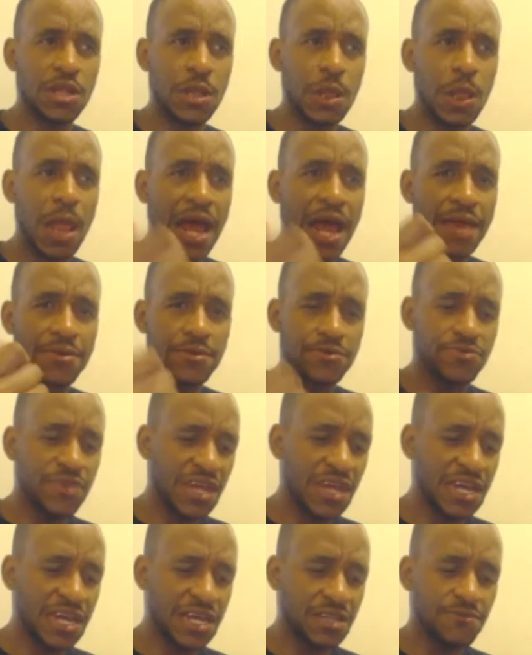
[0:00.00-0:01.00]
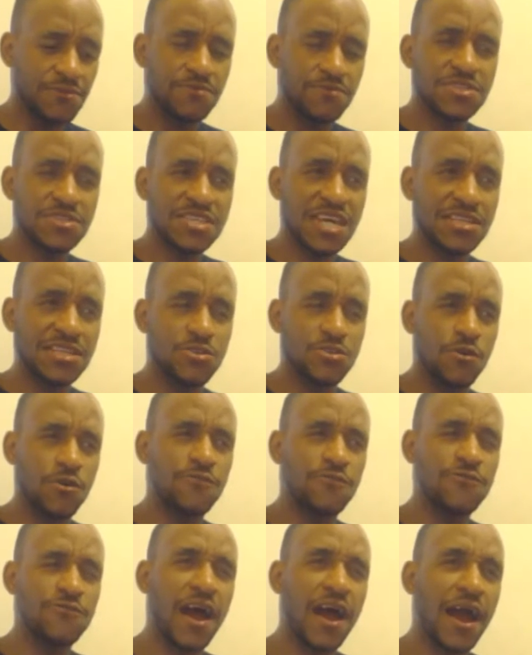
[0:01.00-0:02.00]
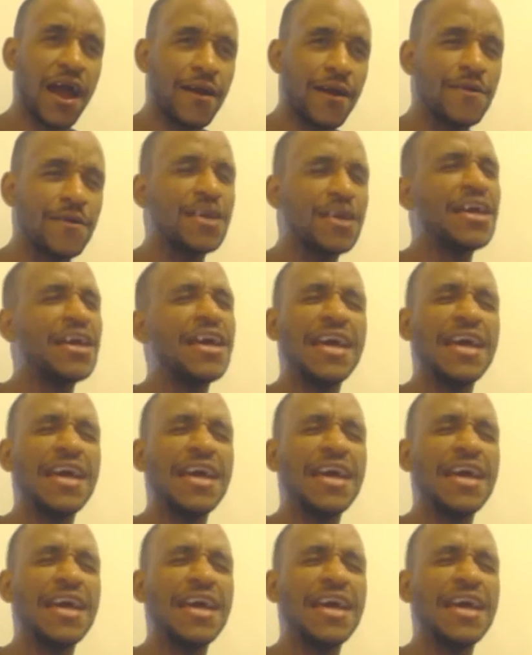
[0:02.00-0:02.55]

a lighter thing and setting it on fire.